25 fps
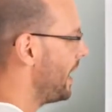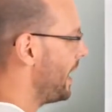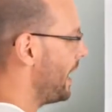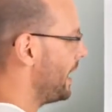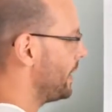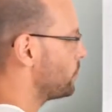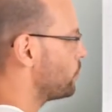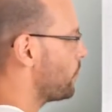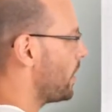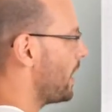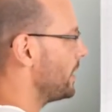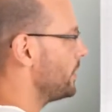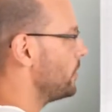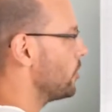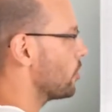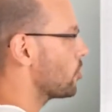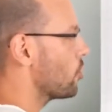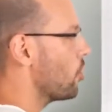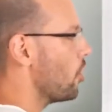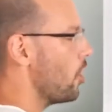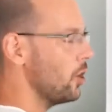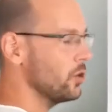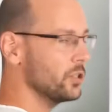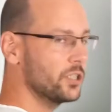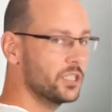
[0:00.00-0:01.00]
And while your
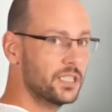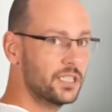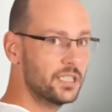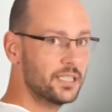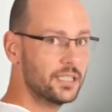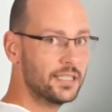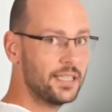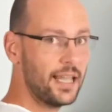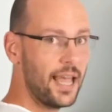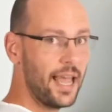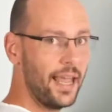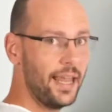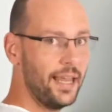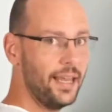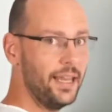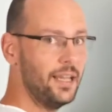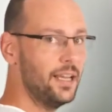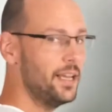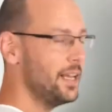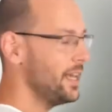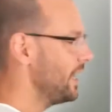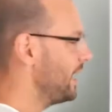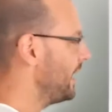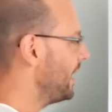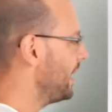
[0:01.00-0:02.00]
costs
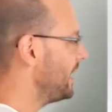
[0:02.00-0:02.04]
stay,